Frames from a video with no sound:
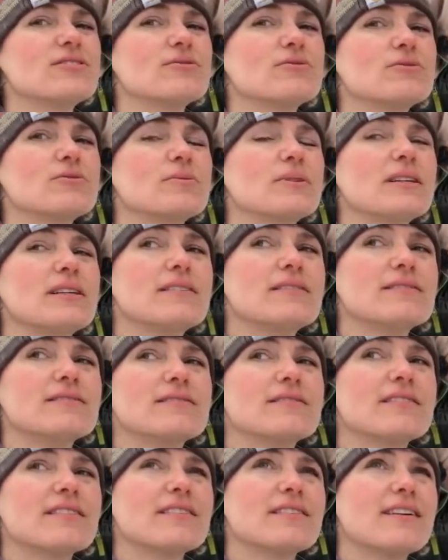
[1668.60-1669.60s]
So sweet.
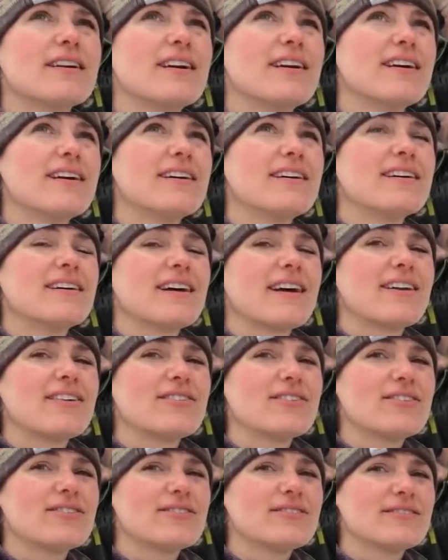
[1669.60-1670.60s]
I don't
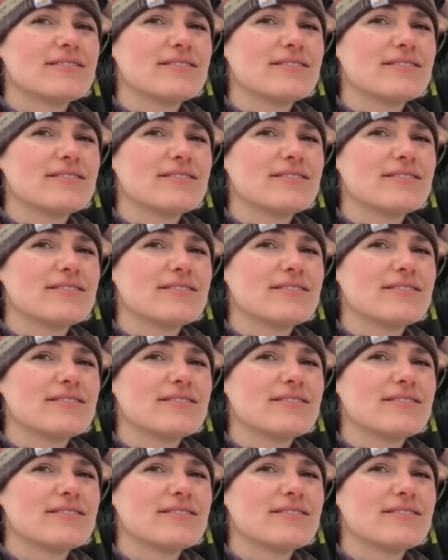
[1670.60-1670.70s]
know.